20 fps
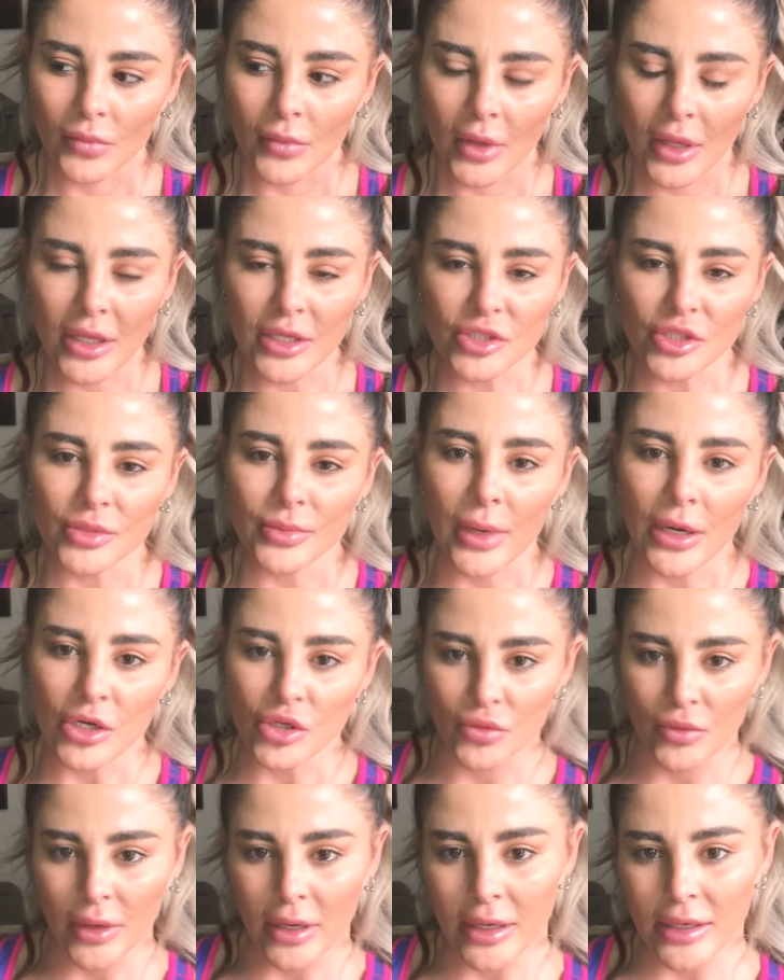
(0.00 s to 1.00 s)
into my
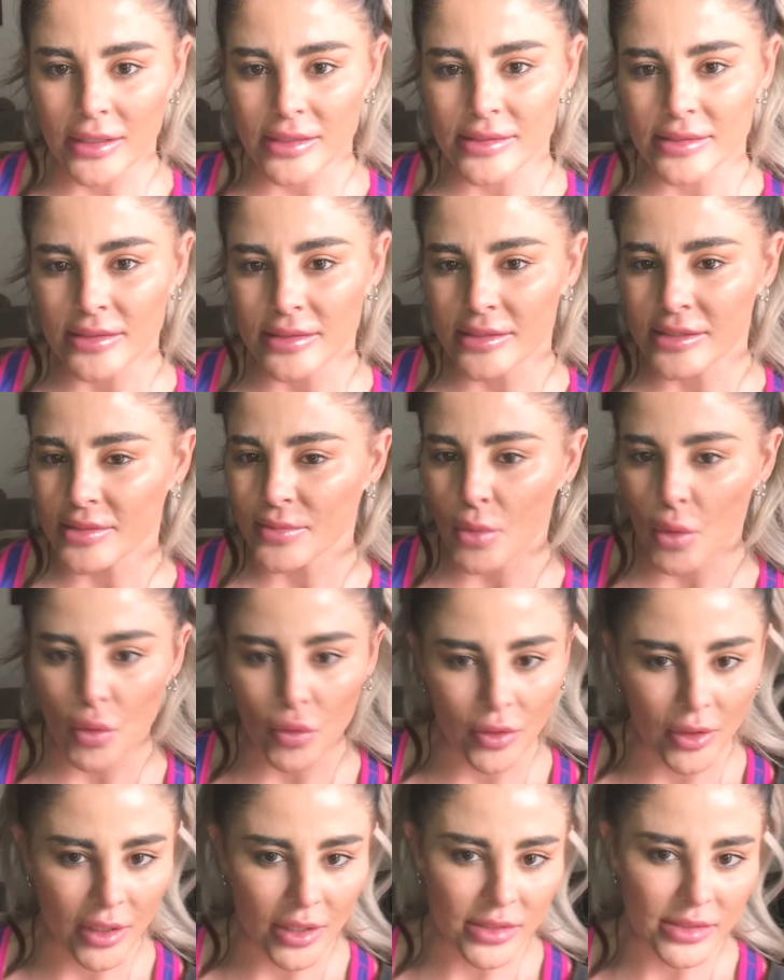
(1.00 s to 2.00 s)
drinks and
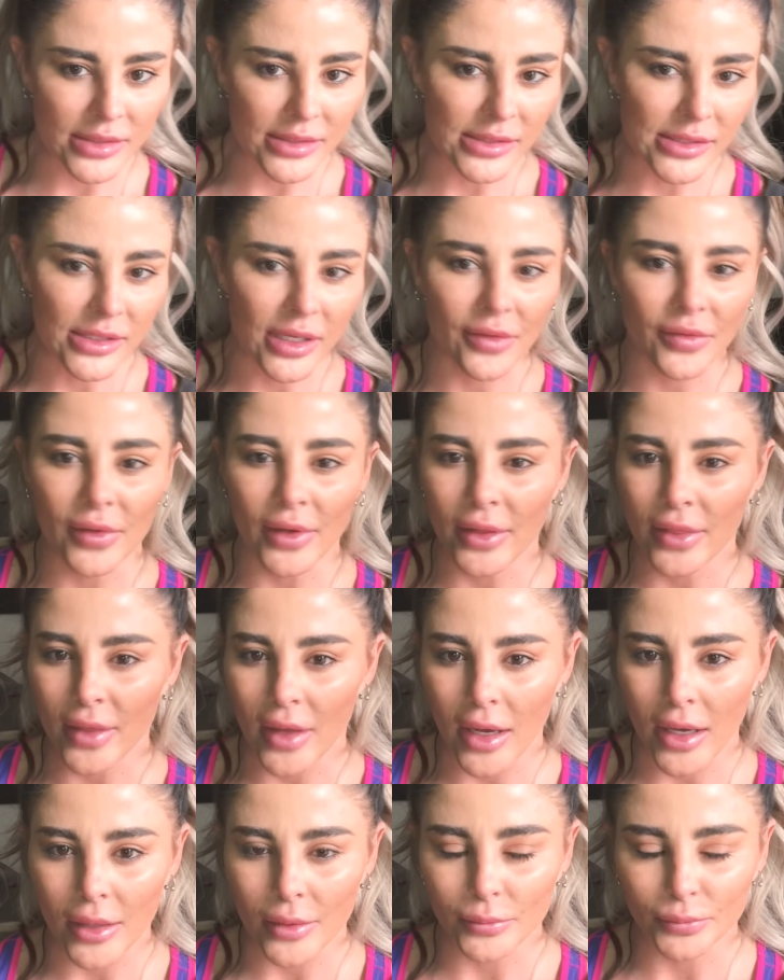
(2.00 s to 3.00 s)
smoothies and stuff like
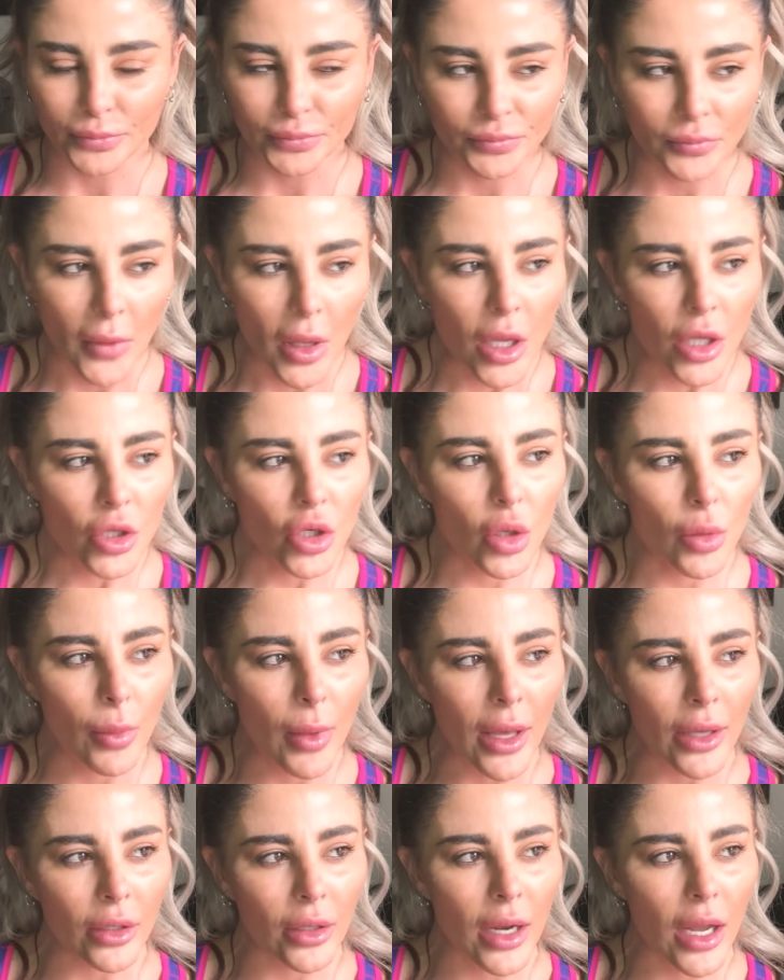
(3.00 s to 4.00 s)
that, no
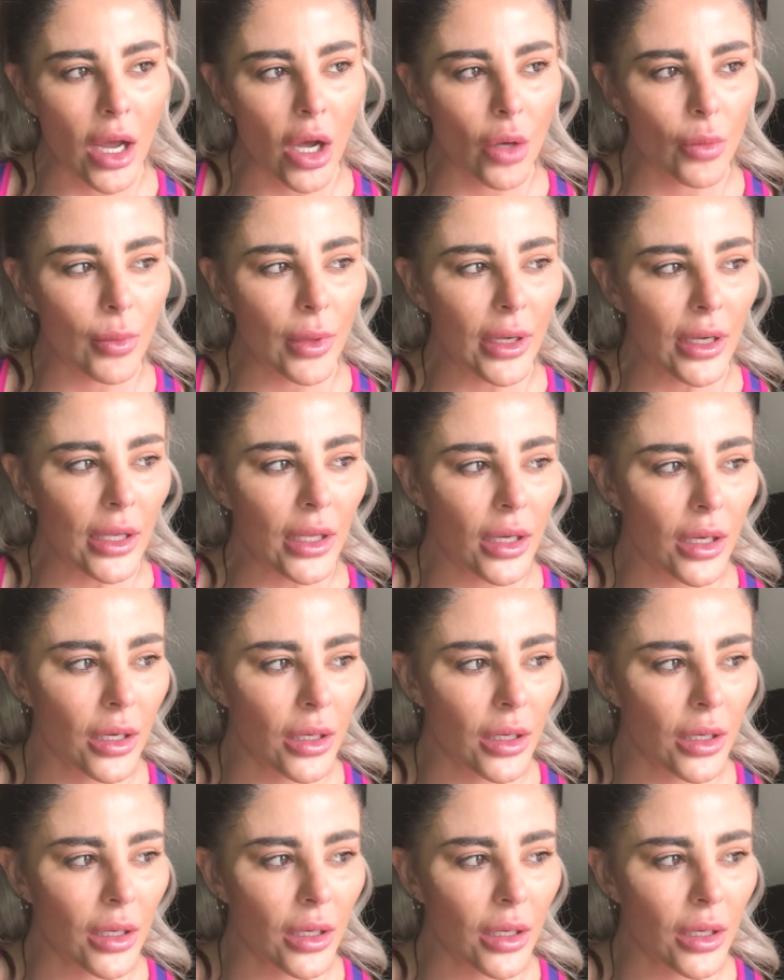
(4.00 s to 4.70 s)
matter how many